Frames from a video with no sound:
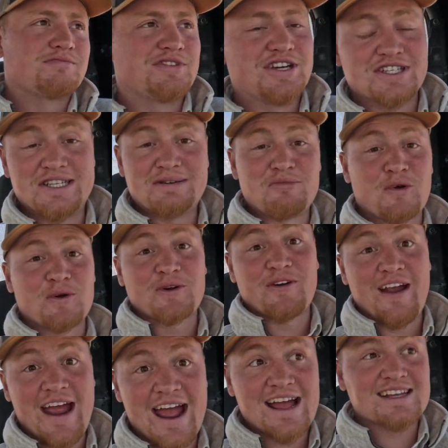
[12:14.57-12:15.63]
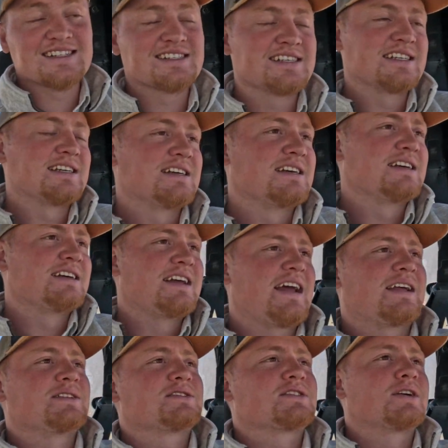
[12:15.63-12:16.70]
we just need more grass,
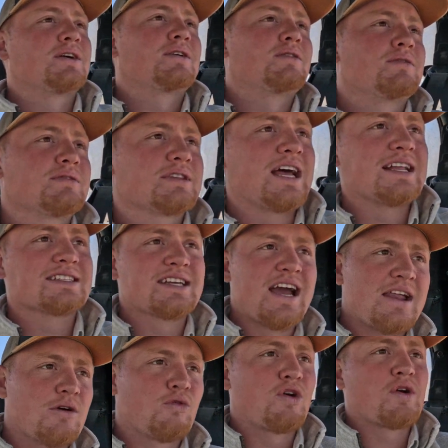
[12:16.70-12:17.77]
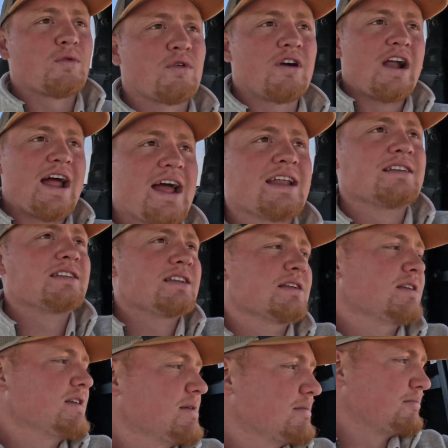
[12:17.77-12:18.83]
and so that's kind of where we're at.
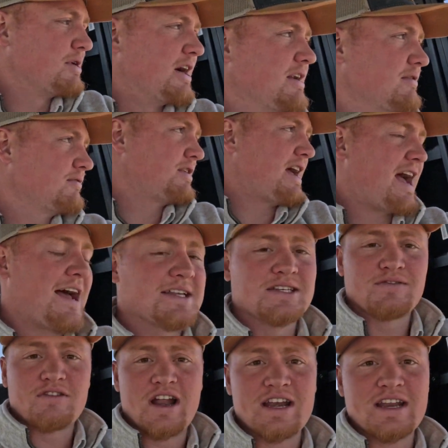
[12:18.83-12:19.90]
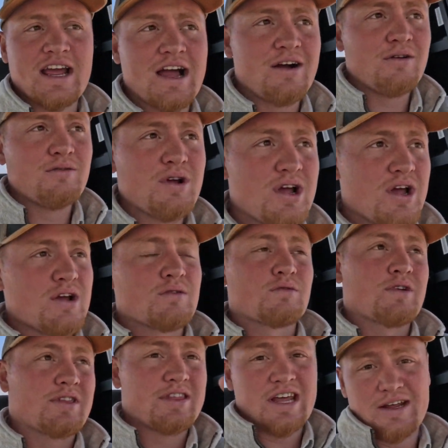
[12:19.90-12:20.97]
But as of right now,
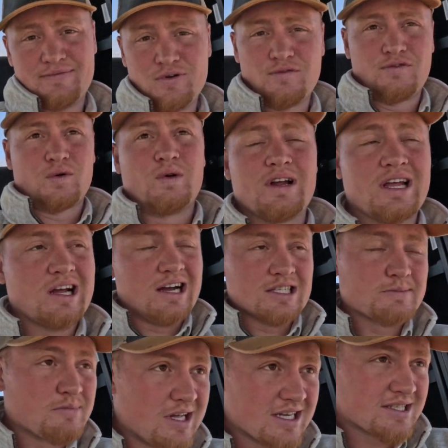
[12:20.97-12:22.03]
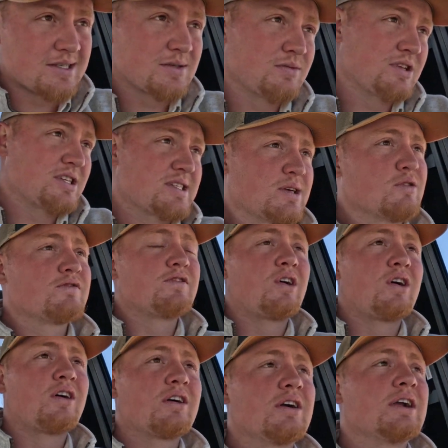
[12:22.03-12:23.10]
we're thankful for what God's blessed us with so
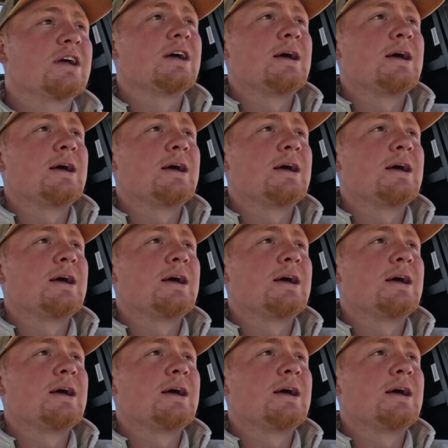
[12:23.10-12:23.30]
far,